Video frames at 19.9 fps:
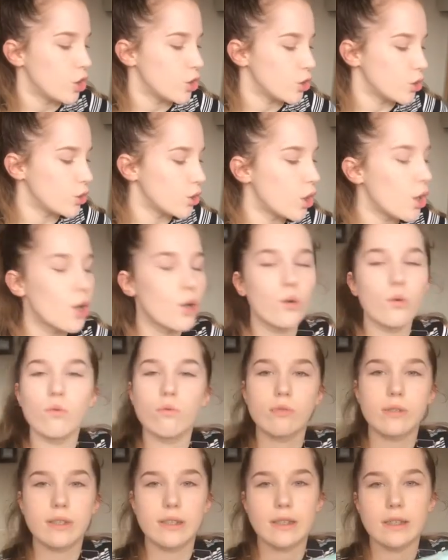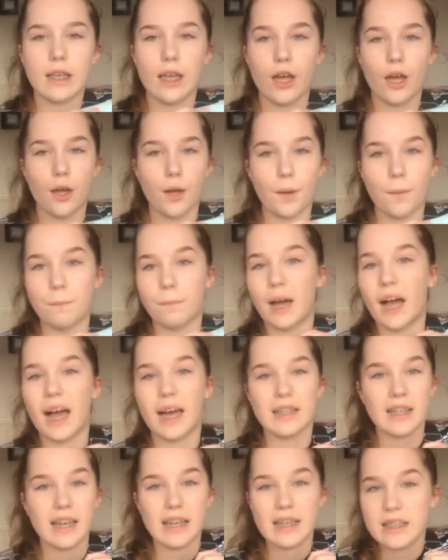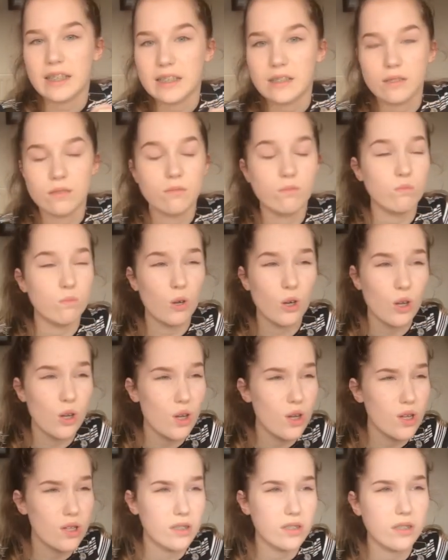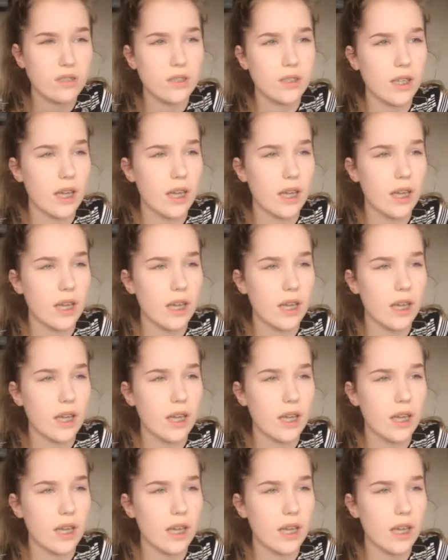notes, um, highlighting words,